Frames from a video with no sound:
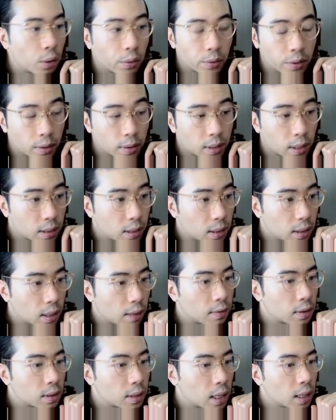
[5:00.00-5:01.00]
way to
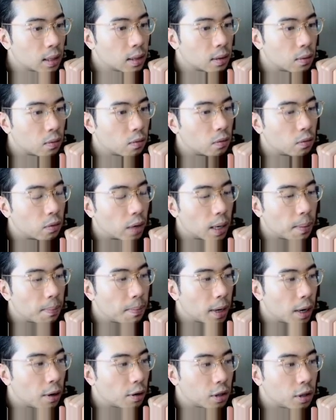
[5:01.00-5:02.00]
67 cents, right?
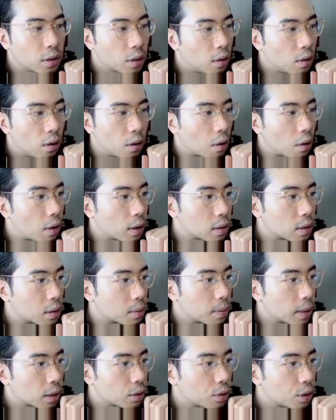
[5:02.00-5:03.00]
Bearish all across the
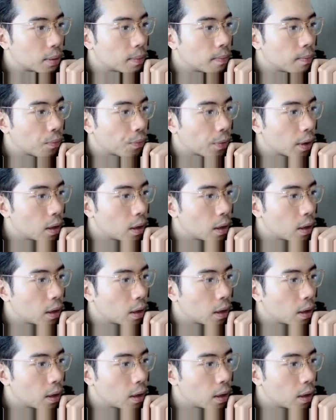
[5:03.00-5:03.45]
spectrum.